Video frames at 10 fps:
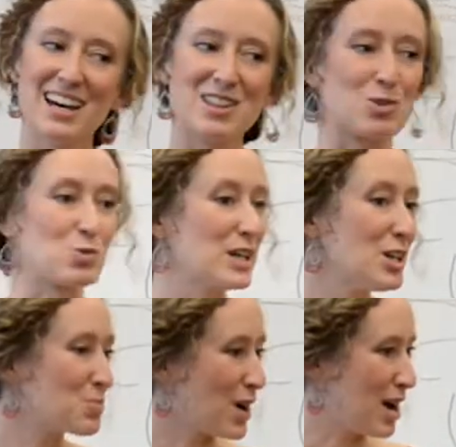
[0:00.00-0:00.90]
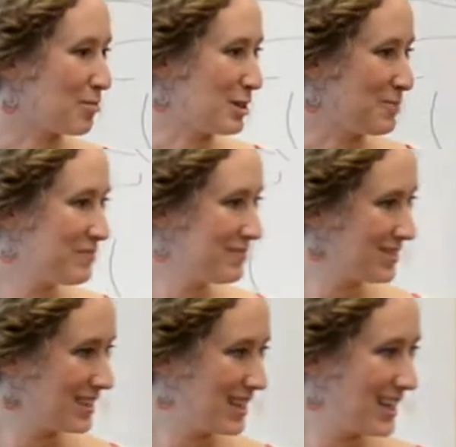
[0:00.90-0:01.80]
The real problem
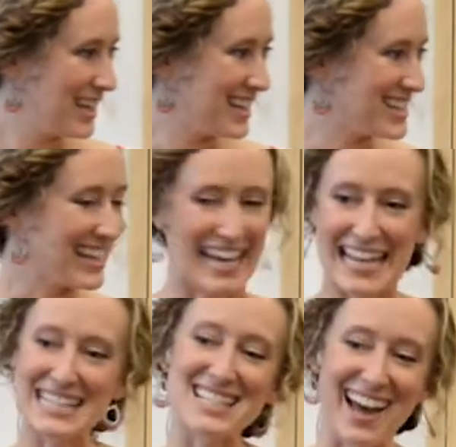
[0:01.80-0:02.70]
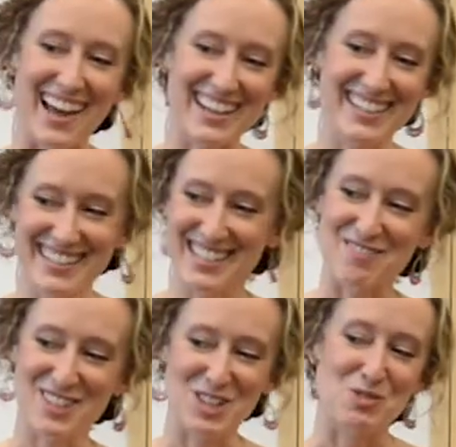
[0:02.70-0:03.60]
is in the inside,
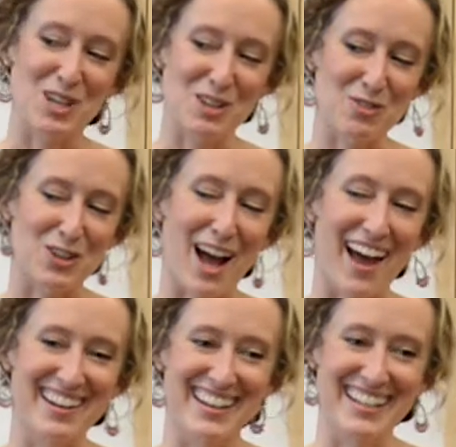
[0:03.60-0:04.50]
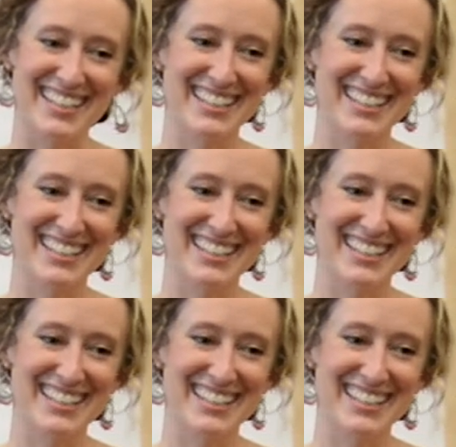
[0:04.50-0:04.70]
something that we have forgotten.